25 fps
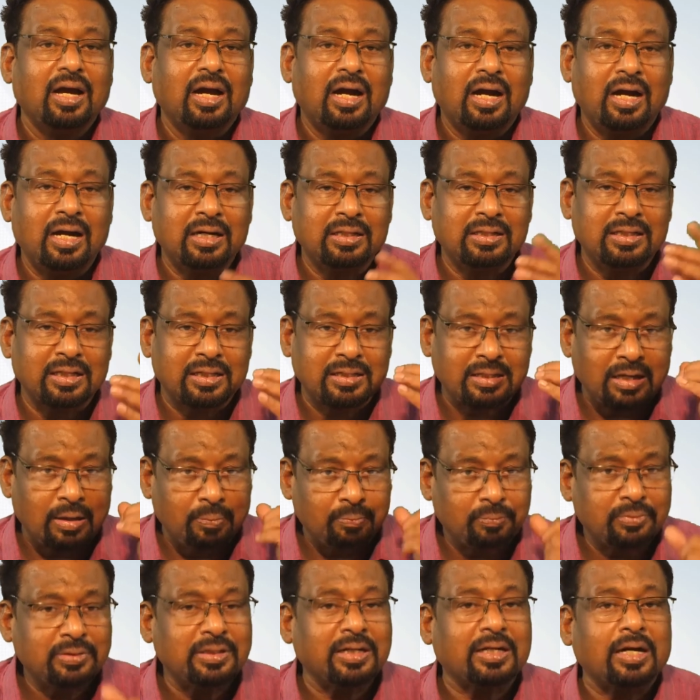And
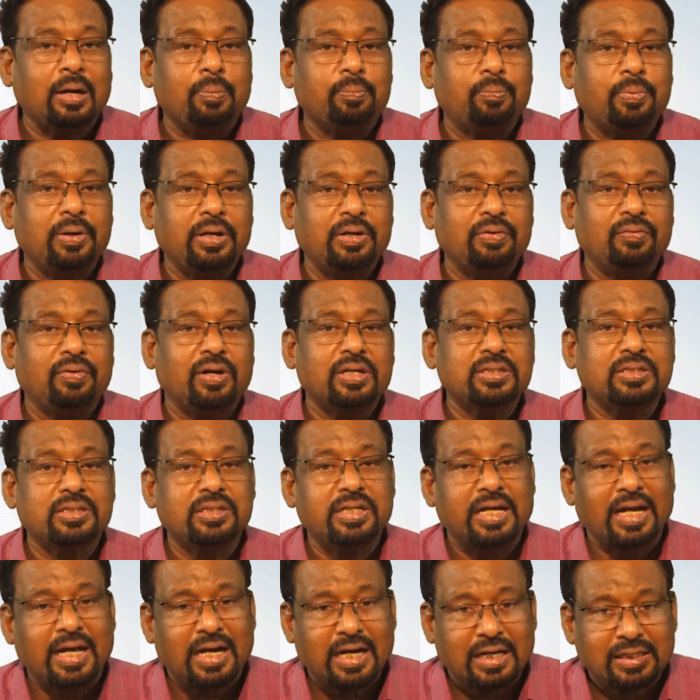the company was
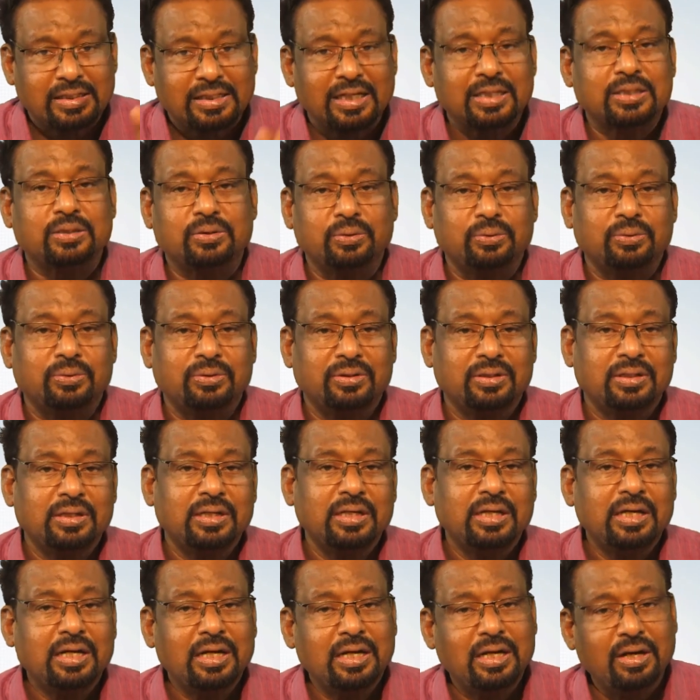directed to
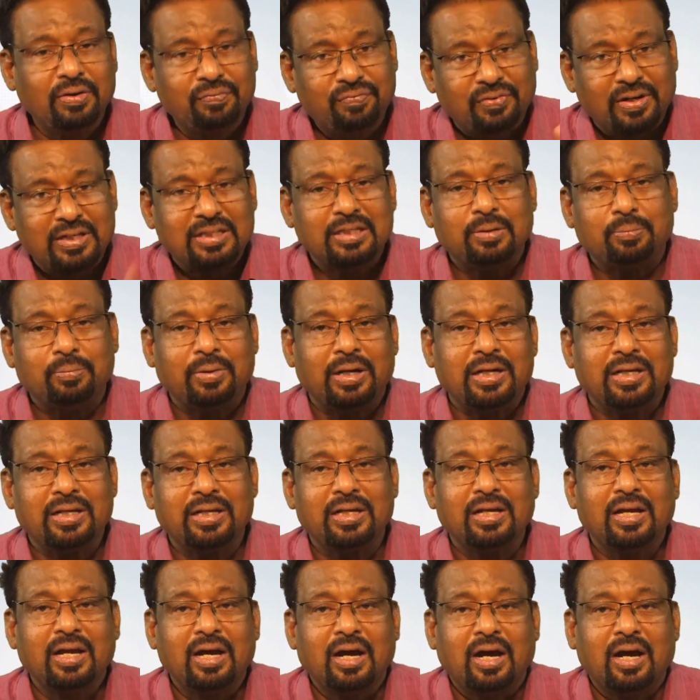refund the
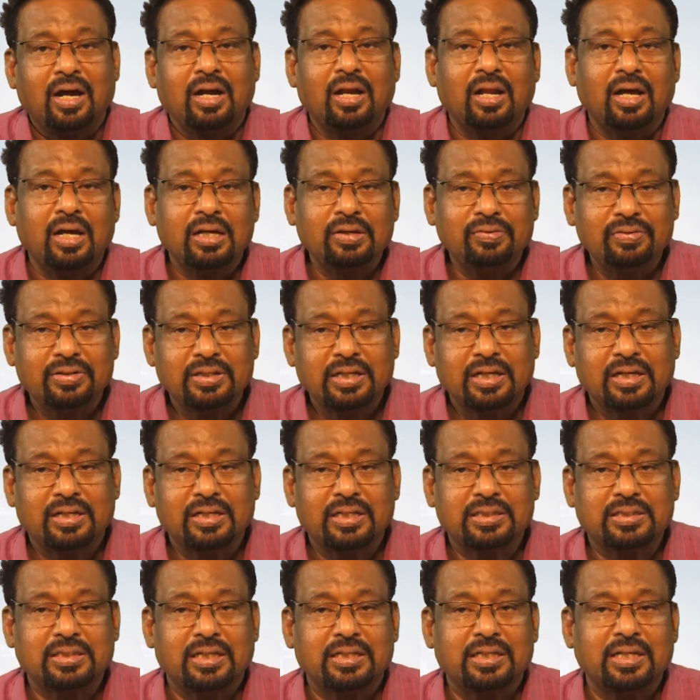money along with
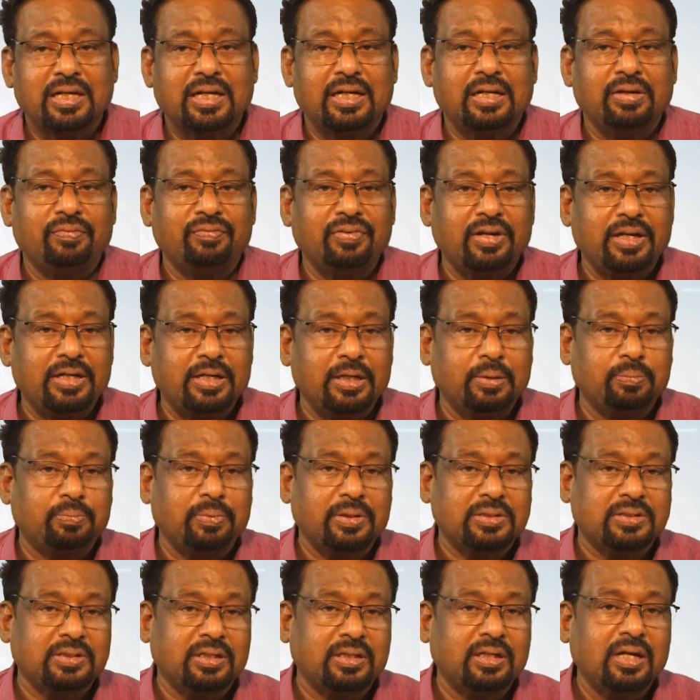interest at the rate of
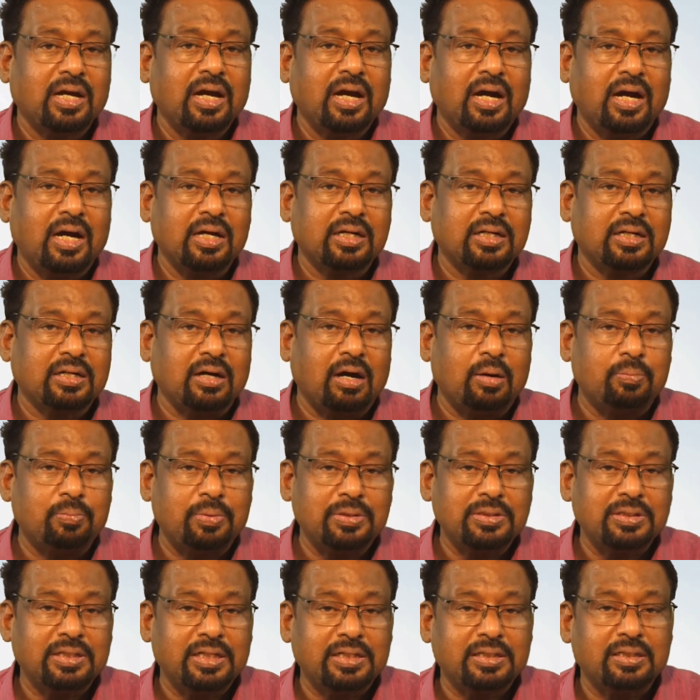18% and
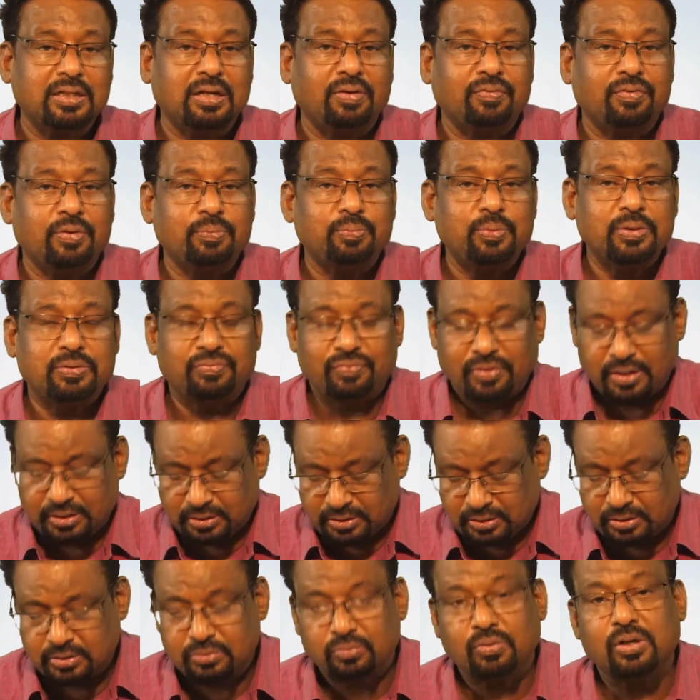compensation of rupees
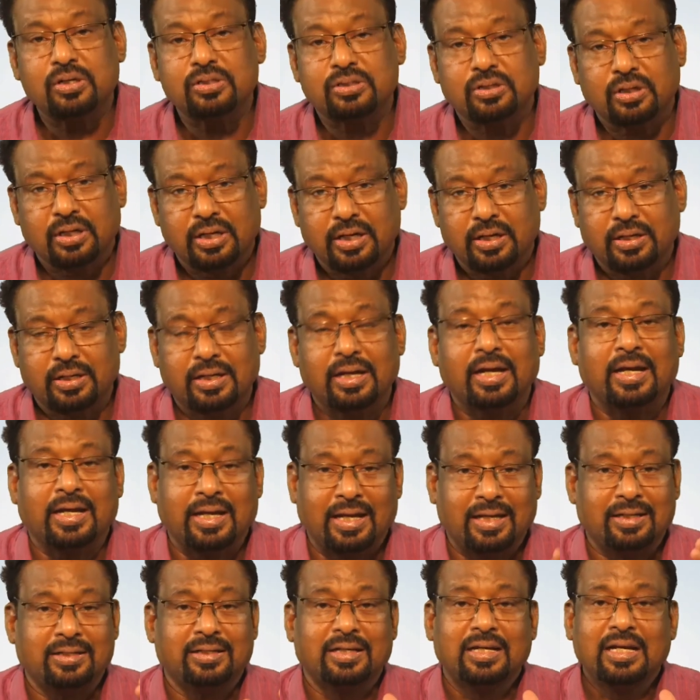5,000 also
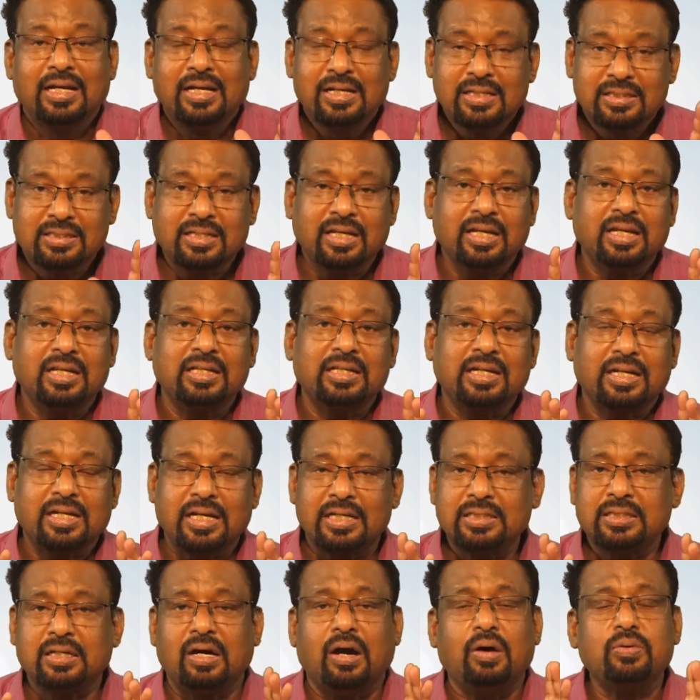again. See, in the
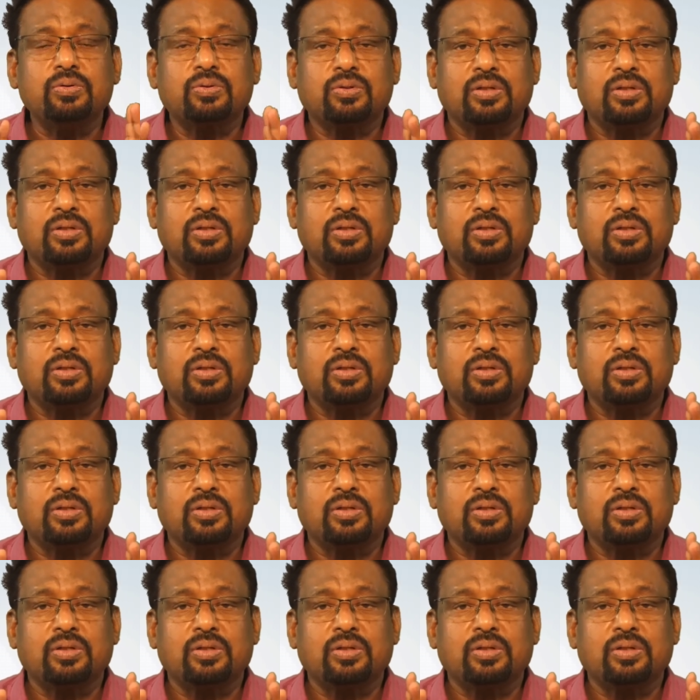case of house